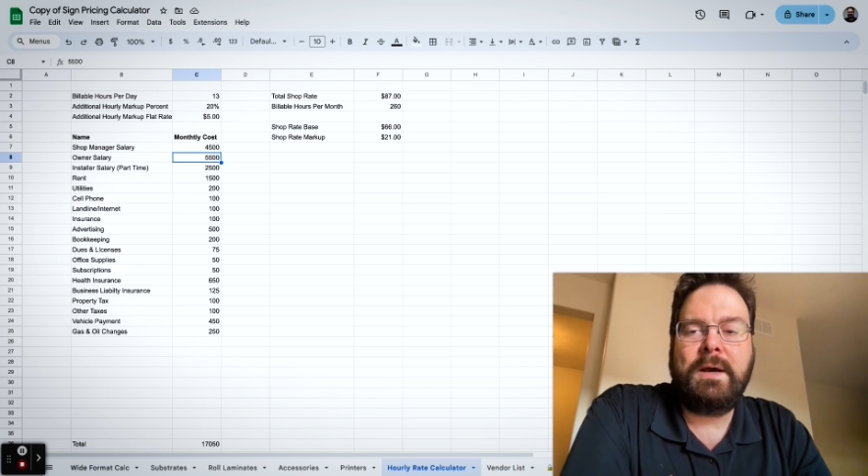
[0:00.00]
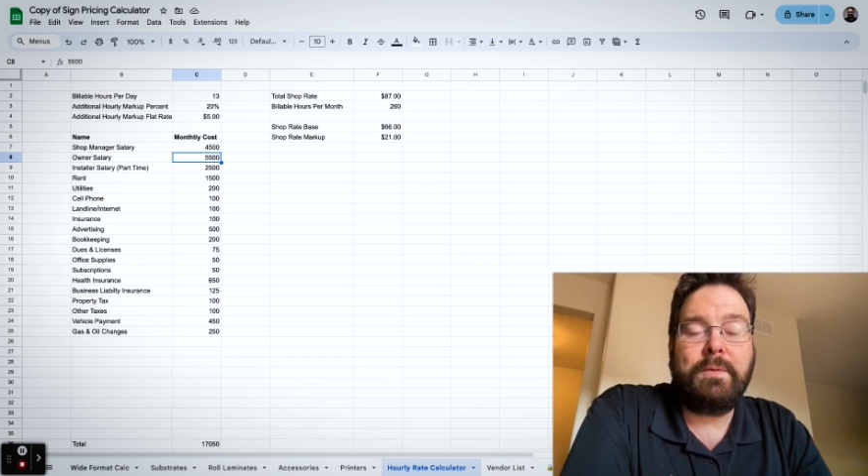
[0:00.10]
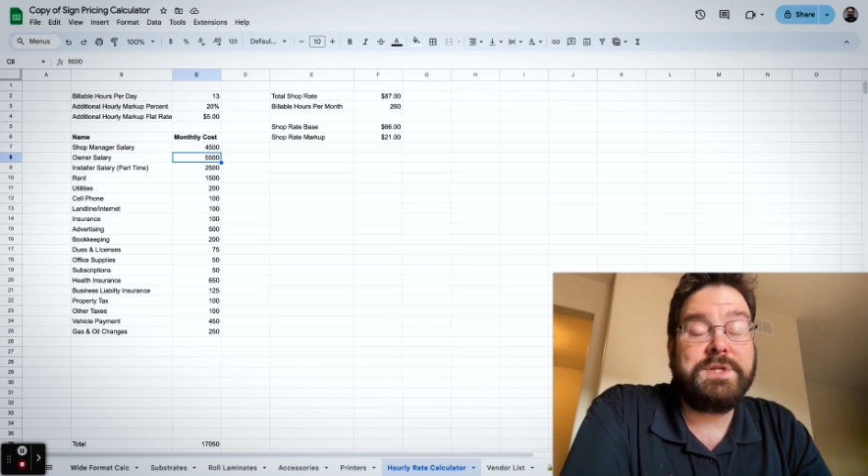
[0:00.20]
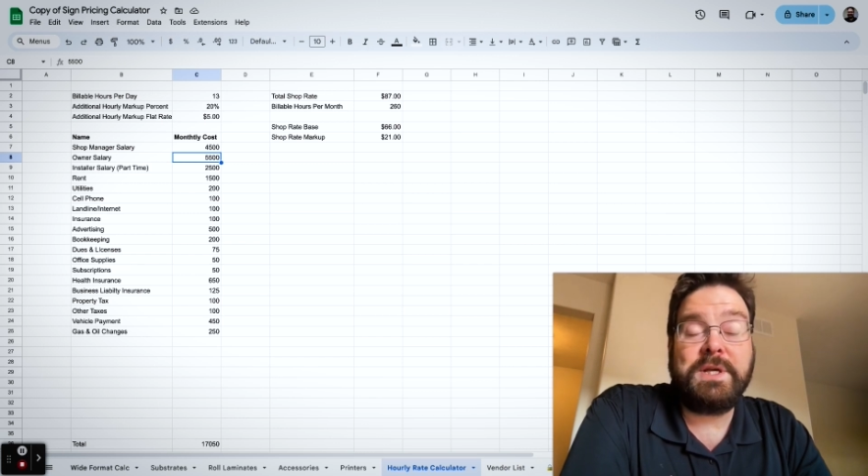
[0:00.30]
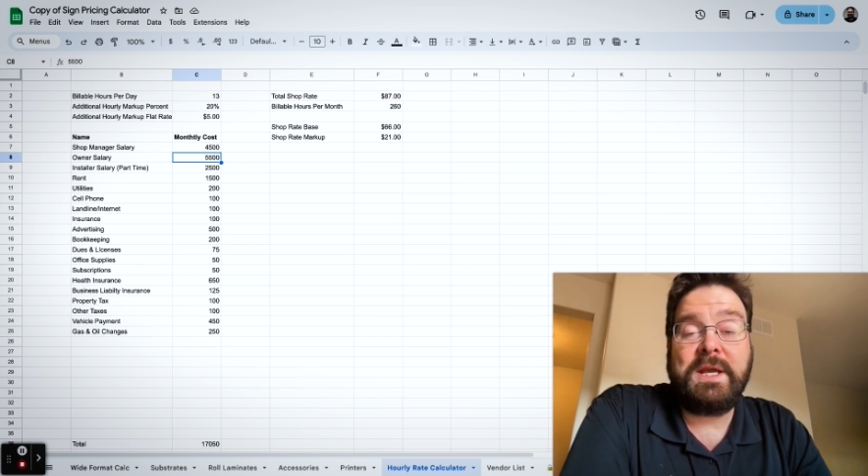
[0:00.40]

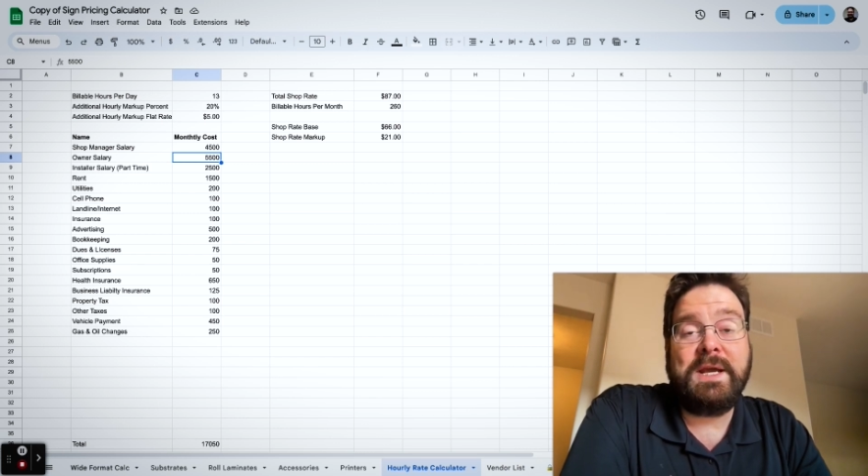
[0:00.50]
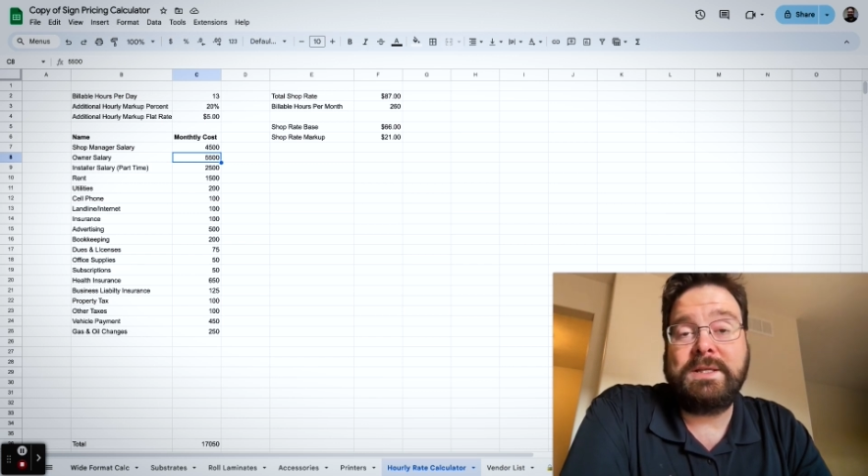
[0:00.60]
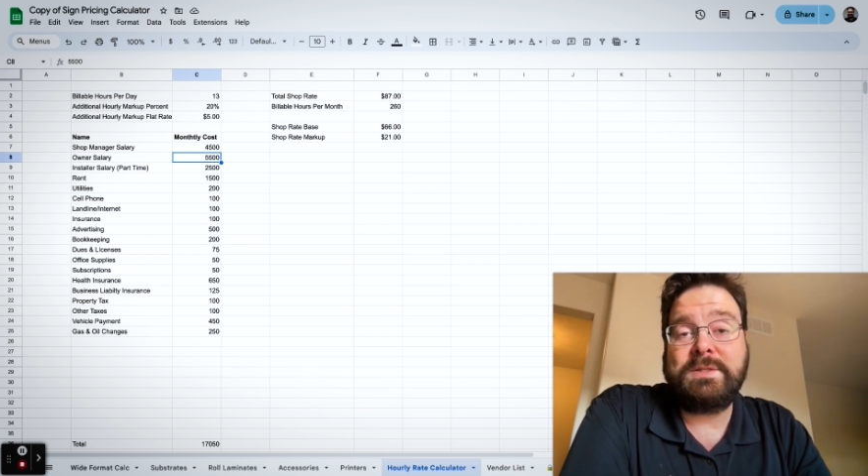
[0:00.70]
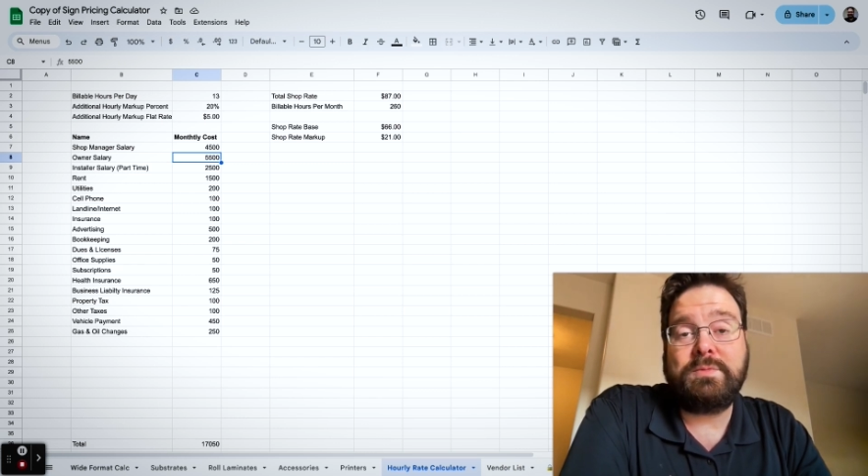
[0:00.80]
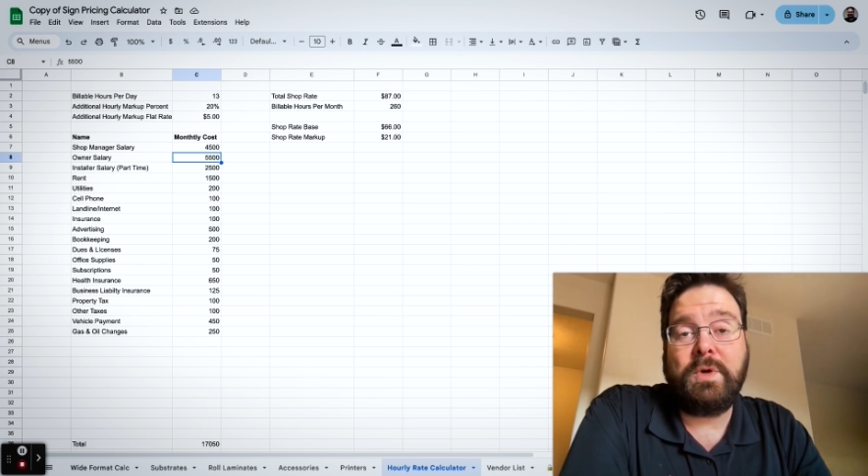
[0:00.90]
which again
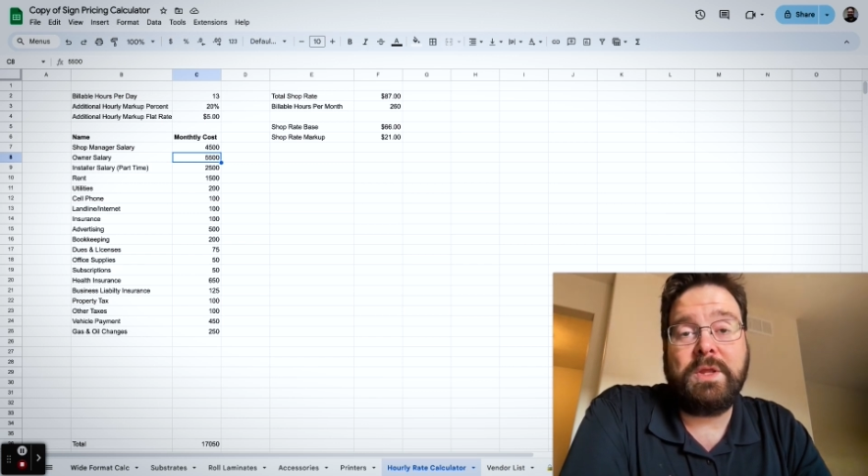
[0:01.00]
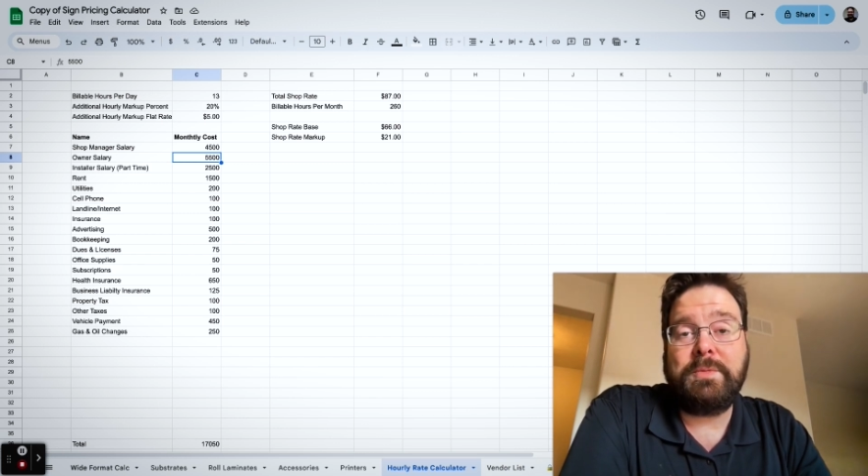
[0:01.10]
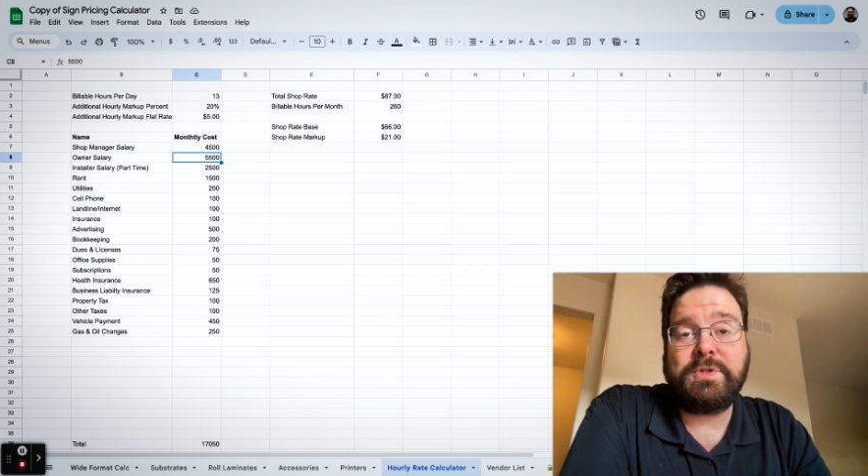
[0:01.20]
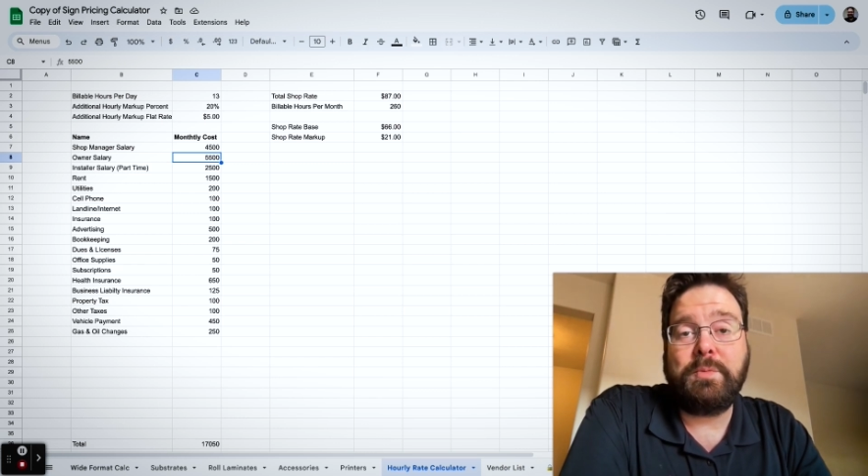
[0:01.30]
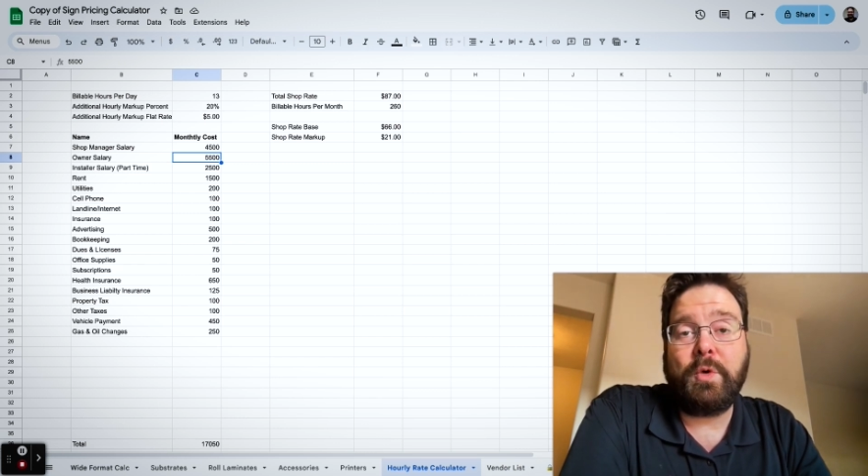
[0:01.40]
is one of the
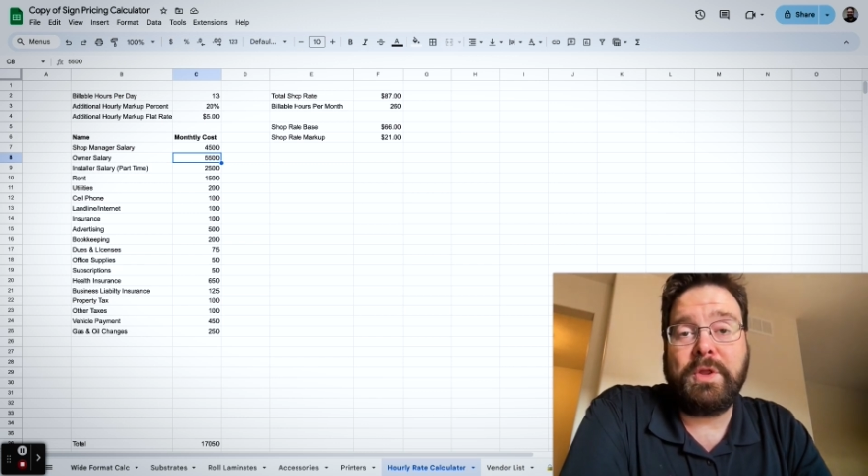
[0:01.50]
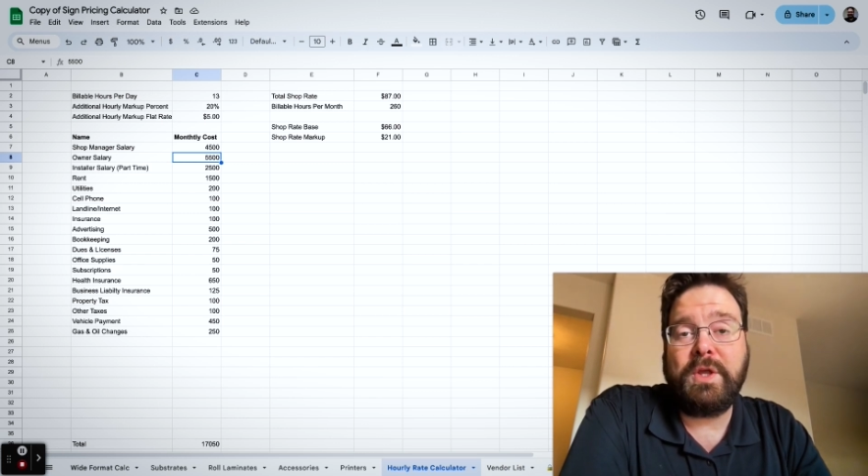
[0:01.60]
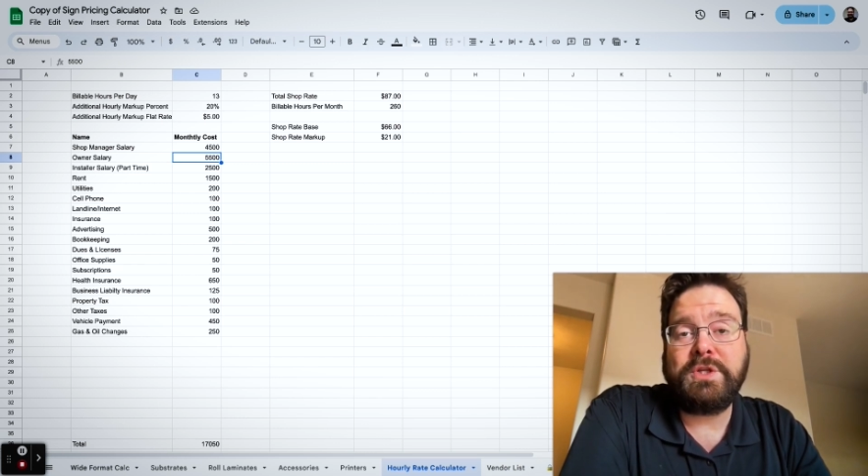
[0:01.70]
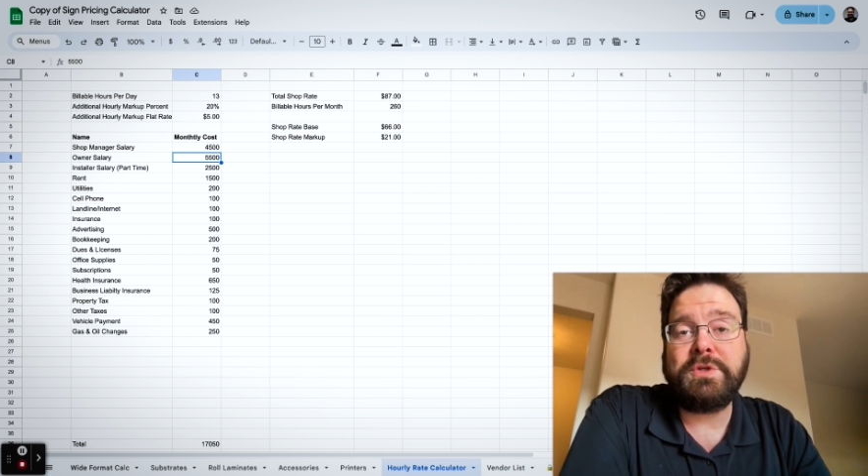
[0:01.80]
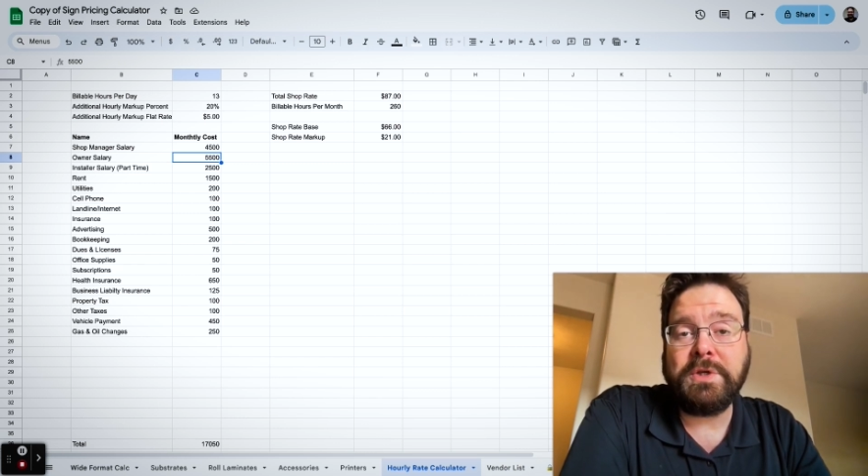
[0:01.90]
most important
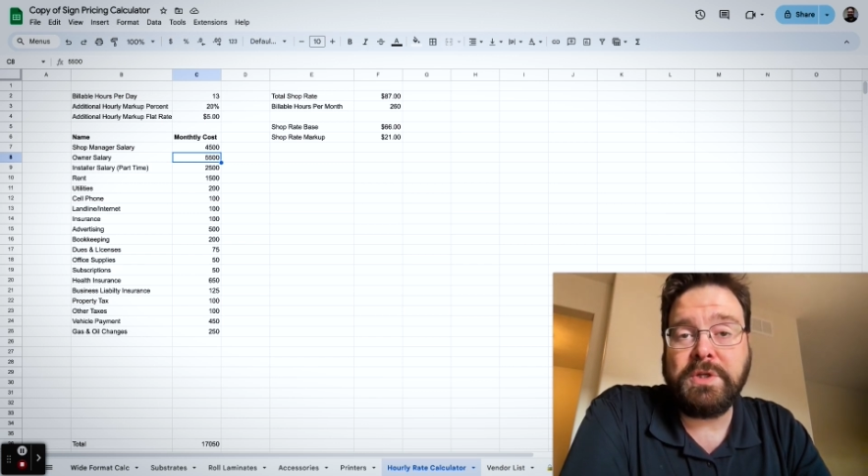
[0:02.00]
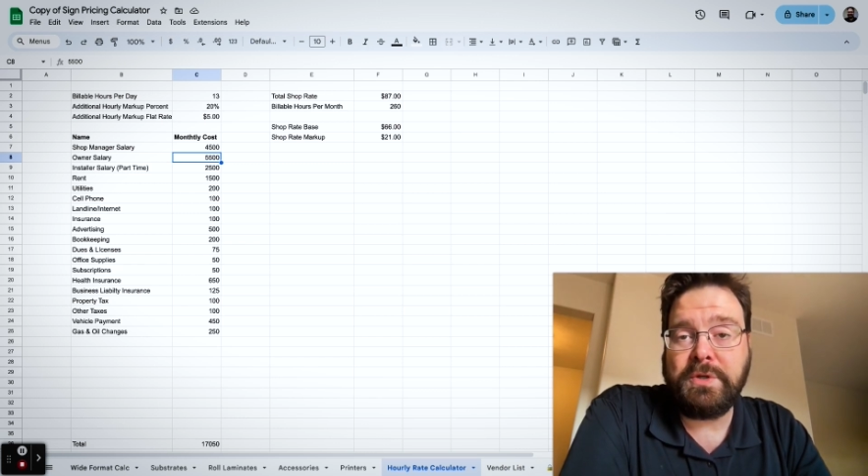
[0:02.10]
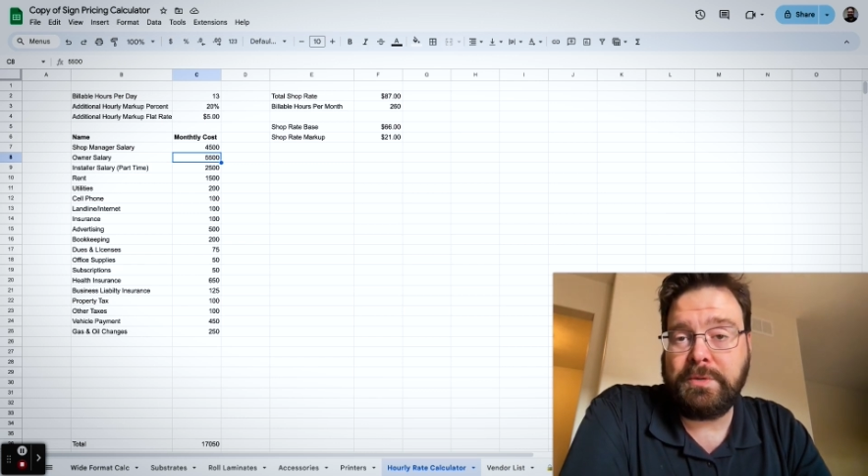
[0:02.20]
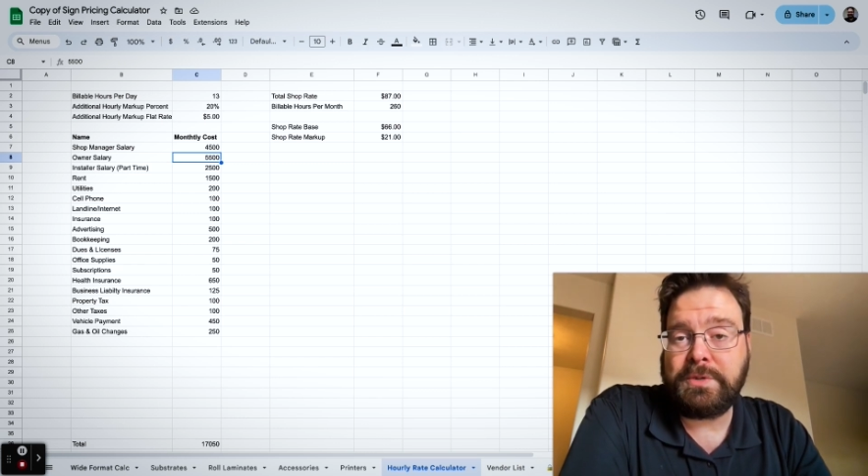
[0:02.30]
things you can do